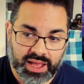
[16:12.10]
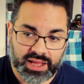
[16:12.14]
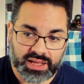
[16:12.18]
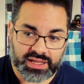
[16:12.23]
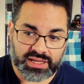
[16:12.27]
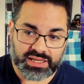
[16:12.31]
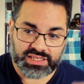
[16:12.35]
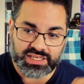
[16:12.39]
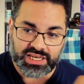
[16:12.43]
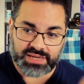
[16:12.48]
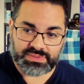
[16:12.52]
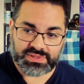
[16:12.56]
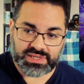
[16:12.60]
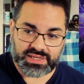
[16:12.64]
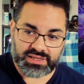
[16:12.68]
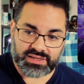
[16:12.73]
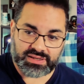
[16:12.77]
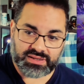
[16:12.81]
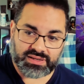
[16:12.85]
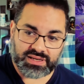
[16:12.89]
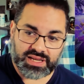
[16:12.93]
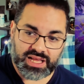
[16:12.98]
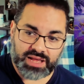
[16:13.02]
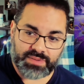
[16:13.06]
Jameson,
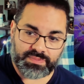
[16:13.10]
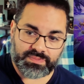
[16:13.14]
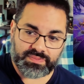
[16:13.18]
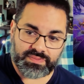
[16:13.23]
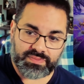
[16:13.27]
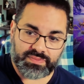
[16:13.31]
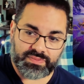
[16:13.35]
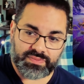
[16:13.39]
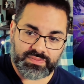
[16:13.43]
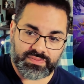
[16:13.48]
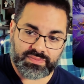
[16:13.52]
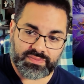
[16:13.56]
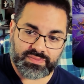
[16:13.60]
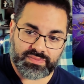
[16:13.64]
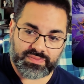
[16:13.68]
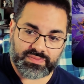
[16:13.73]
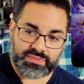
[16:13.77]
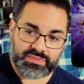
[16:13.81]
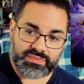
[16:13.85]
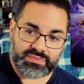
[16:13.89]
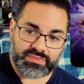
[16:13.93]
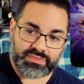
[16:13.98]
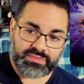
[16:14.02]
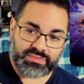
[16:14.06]
up.
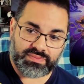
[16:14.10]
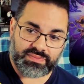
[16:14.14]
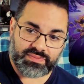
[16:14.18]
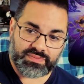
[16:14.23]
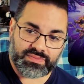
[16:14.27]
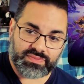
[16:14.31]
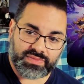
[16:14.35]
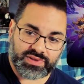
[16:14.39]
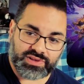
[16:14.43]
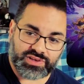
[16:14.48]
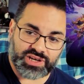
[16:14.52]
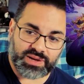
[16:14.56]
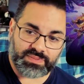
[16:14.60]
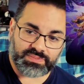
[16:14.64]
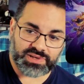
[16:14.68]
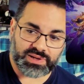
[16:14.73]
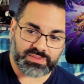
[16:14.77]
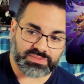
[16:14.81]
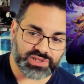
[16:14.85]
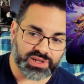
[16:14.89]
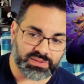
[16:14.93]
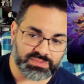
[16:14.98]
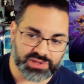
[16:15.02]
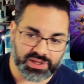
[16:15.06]
Chomp,
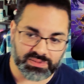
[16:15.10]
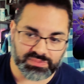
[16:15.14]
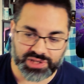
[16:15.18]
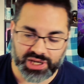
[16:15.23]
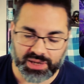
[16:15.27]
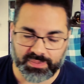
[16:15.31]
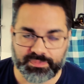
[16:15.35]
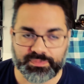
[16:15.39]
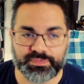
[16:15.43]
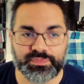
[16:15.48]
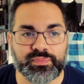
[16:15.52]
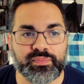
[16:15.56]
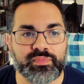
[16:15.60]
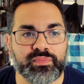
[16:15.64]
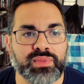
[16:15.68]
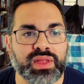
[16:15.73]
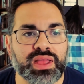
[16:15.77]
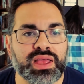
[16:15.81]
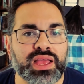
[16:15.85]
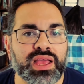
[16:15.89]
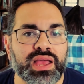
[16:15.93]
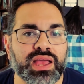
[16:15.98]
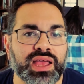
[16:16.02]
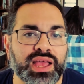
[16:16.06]
chomp, chomp, chomp,
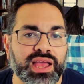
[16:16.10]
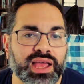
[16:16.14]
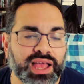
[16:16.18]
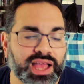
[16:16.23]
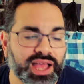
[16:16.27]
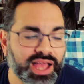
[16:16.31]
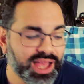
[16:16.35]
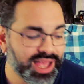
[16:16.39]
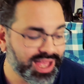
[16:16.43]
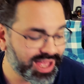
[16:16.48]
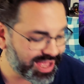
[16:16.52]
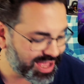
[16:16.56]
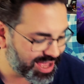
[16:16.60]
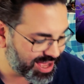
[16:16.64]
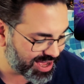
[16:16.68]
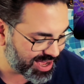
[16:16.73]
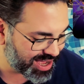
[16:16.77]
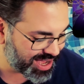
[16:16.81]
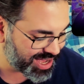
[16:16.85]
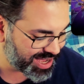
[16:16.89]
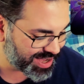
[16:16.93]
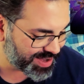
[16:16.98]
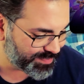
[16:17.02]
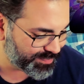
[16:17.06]

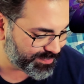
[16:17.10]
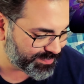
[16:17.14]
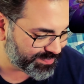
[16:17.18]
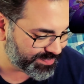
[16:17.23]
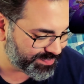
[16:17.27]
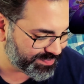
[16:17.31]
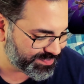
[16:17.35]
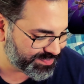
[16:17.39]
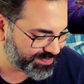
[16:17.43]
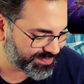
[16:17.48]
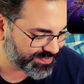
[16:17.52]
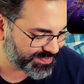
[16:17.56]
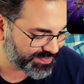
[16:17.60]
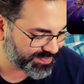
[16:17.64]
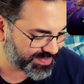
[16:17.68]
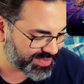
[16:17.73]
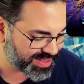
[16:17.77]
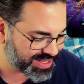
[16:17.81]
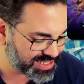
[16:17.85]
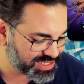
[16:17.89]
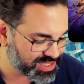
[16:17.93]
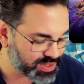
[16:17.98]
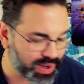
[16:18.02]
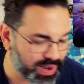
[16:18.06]
chomp.
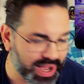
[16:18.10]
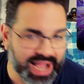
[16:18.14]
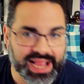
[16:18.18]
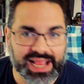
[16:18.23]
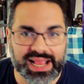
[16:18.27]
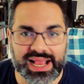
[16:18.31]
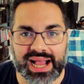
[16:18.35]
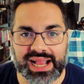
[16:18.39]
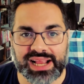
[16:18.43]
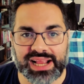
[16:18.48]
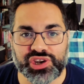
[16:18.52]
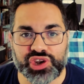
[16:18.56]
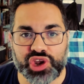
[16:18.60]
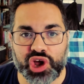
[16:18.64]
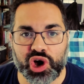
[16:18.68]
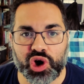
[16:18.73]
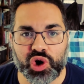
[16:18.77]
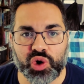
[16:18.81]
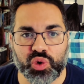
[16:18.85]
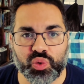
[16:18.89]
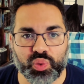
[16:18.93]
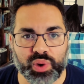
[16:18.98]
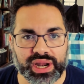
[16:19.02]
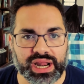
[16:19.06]
So I
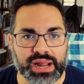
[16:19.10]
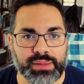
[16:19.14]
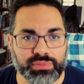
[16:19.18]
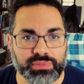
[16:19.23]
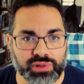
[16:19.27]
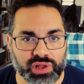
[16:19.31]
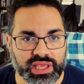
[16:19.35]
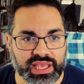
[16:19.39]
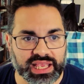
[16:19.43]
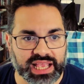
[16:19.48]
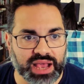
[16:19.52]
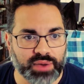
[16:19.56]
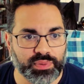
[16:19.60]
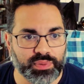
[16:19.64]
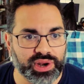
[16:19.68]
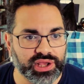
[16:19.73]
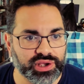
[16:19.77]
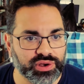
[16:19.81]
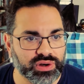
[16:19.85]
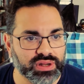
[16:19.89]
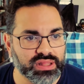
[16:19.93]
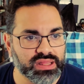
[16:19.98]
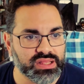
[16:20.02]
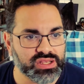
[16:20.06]
know what I'm looking at when I
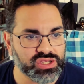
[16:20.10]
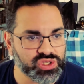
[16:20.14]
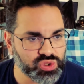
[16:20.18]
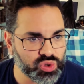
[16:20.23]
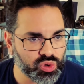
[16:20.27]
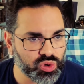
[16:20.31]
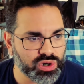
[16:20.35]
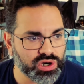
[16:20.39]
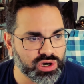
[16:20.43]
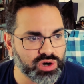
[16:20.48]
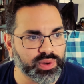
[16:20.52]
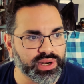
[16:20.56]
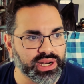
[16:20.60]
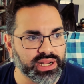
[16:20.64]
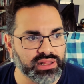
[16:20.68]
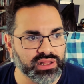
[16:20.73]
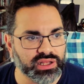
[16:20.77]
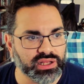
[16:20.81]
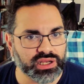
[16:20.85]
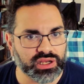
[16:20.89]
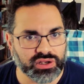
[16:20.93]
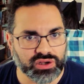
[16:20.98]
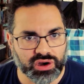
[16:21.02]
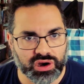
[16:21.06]
go to the store, when I
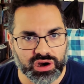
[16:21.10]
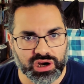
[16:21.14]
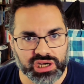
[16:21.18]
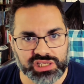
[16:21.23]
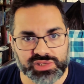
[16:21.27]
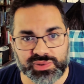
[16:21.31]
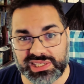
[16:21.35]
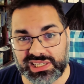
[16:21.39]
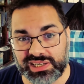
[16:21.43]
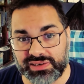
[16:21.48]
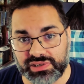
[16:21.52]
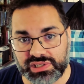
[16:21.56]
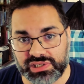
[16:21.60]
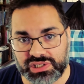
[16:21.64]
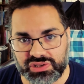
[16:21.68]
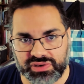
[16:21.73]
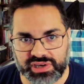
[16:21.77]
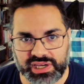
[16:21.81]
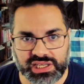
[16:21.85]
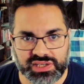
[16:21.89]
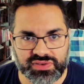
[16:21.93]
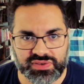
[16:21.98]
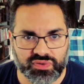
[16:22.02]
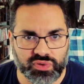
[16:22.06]
look at cards, what Series
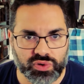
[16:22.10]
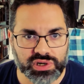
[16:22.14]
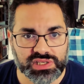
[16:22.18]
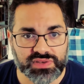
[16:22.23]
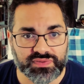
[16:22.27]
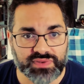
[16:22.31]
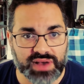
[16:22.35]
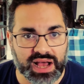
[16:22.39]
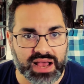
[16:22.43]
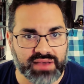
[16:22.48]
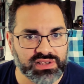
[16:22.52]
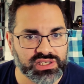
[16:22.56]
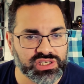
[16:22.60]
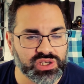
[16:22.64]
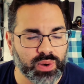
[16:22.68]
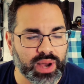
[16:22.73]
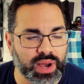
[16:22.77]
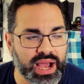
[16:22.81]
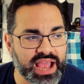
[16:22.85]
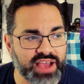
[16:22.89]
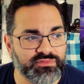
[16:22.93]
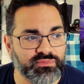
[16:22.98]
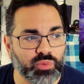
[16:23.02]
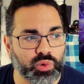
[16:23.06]
3 is, 4 is, 5 is, so I
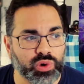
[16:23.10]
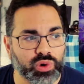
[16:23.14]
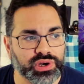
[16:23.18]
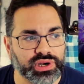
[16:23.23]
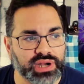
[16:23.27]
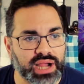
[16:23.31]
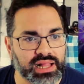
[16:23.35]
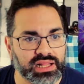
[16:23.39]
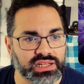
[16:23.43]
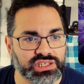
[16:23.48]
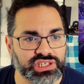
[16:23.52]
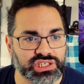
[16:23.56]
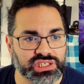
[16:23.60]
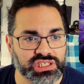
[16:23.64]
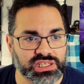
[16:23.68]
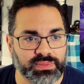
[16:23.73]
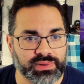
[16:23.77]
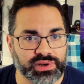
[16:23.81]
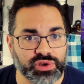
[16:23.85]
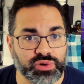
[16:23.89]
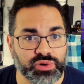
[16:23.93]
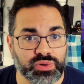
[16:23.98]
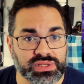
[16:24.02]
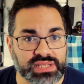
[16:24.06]
have more knowledge on
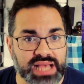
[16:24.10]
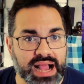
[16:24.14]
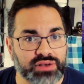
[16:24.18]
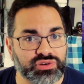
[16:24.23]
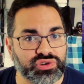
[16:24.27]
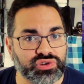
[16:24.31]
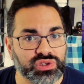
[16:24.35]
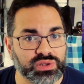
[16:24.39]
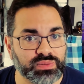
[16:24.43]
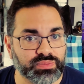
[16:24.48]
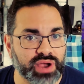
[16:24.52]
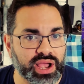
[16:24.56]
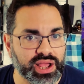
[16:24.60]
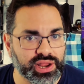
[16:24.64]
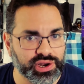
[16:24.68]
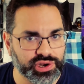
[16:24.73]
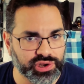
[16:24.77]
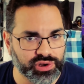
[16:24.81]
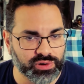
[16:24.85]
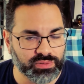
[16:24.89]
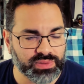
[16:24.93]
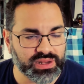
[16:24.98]
somebody who is actually brand new.